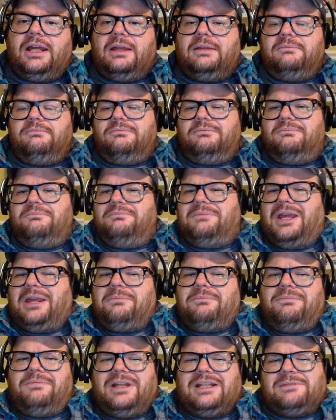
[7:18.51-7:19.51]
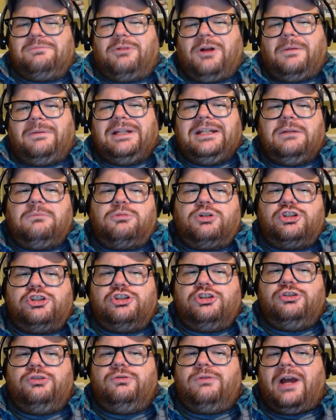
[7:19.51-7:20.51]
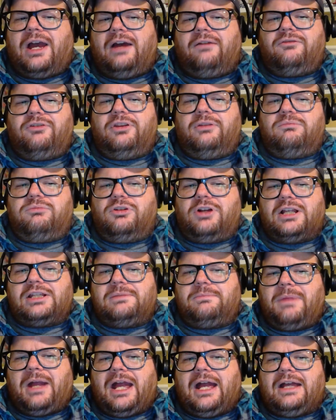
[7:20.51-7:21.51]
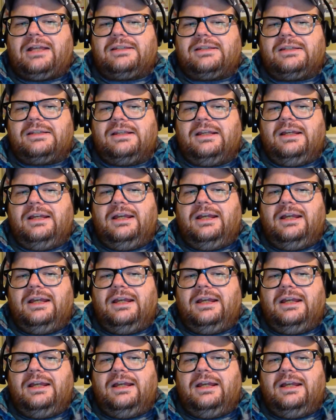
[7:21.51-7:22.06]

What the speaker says: It's probably number two after the Press Pass,